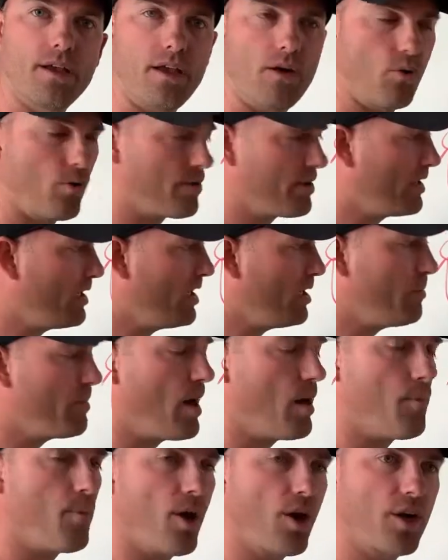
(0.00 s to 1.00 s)
or the
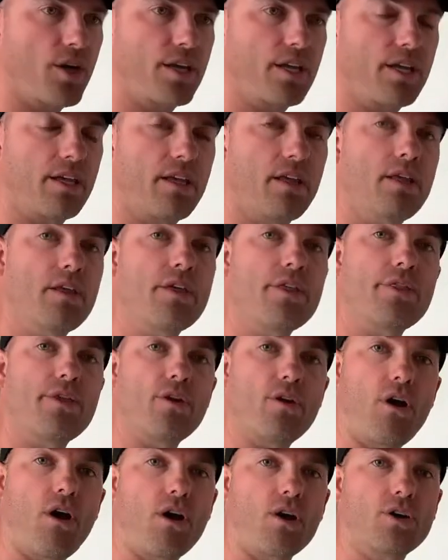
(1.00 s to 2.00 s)
email marketing,
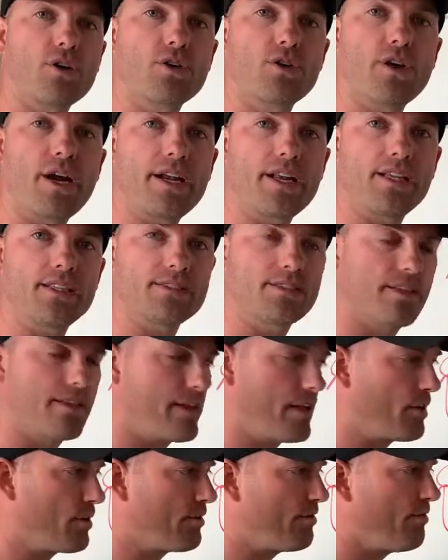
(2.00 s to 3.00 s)
there are credits
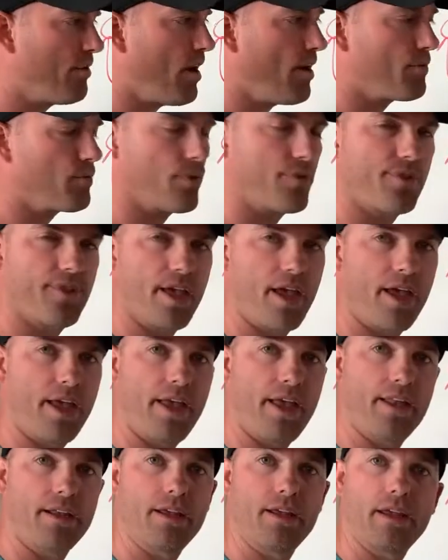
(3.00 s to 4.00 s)
that are involved with that
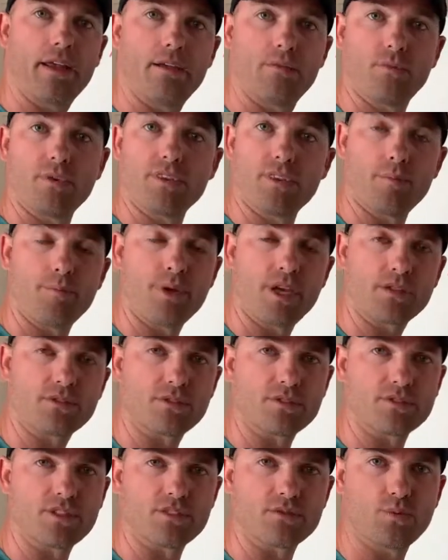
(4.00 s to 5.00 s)
and with the
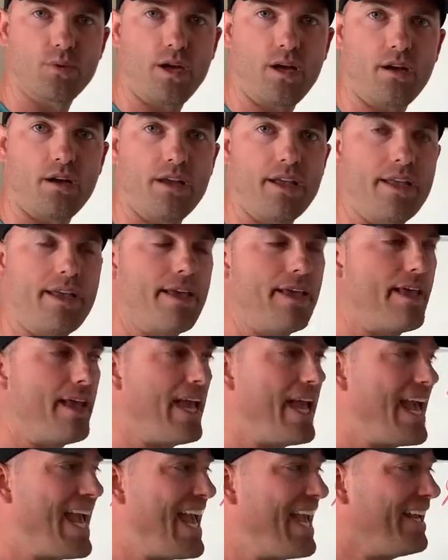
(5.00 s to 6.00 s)
pixels as well.
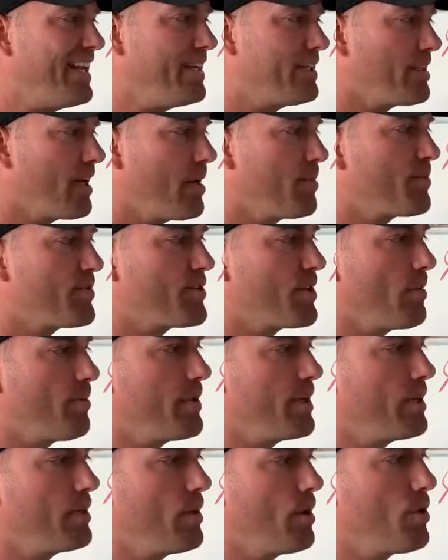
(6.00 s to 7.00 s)
Anytime
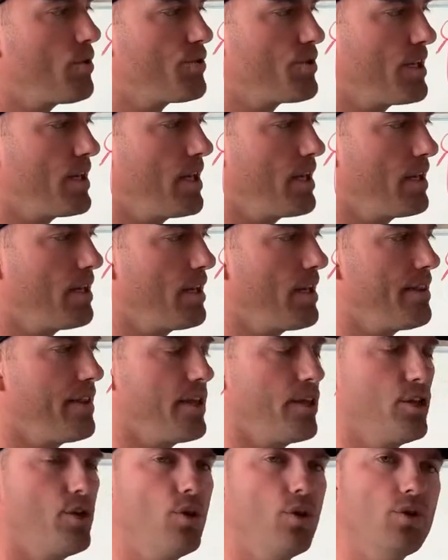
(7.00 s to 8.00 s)
somebody goes in and they
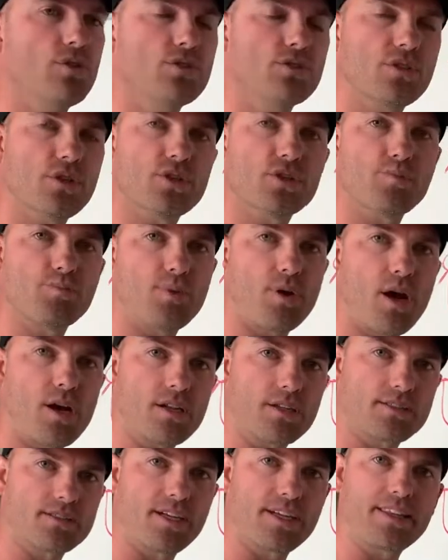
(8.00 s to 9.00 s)
use those
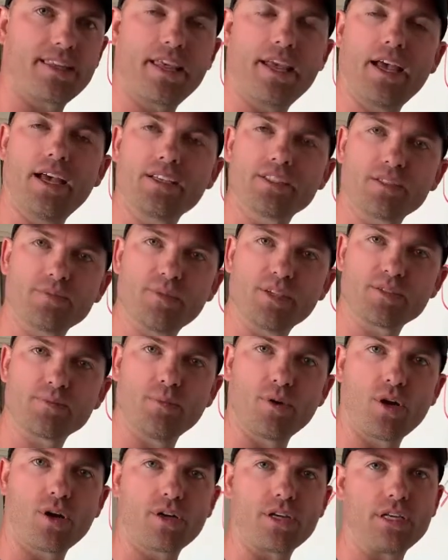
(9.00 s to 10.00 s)
products like the SMS
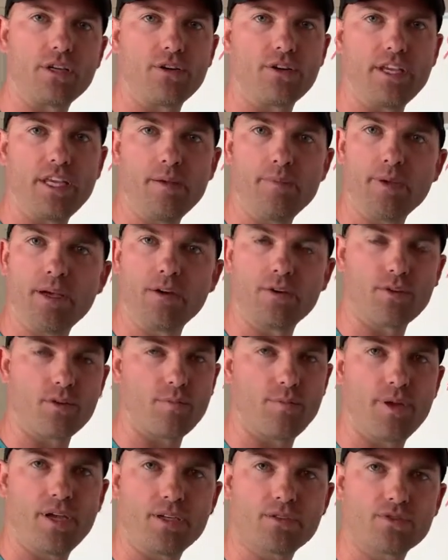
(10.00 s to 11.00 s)
marketing or email or the
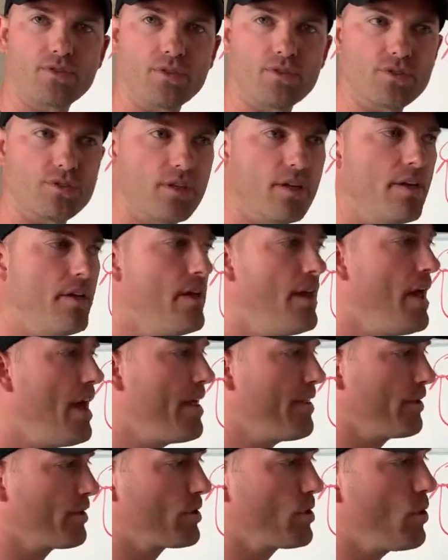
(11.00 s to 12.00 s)
pixels,
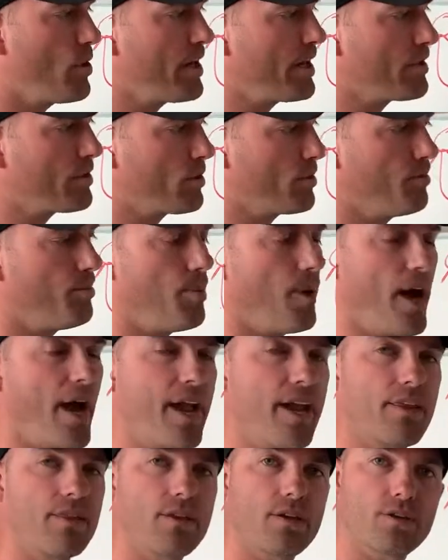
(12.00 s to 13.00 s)
and they're going and they're
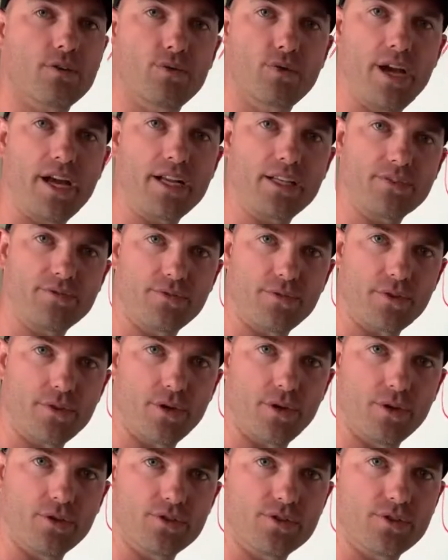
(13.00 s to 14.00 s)
buying the credits for
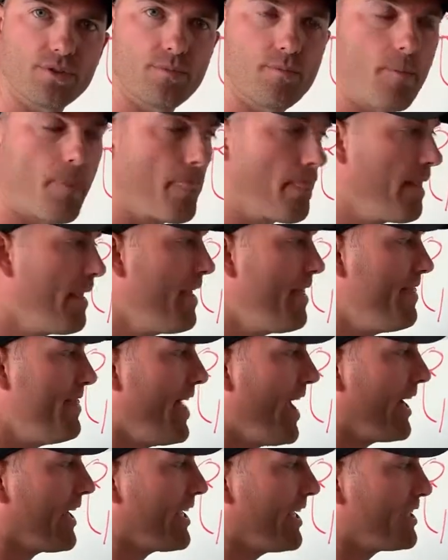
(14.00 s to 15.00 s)
those,
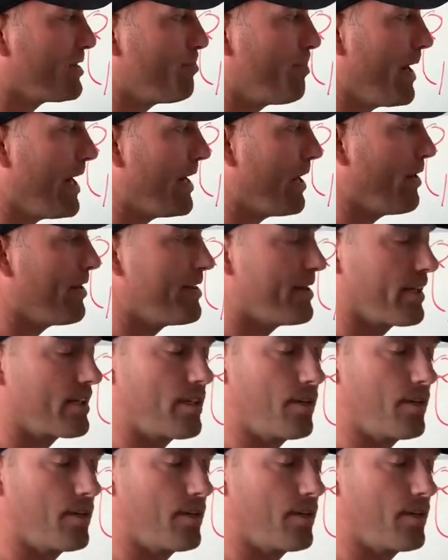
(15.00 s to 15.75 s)
that gets paid out in the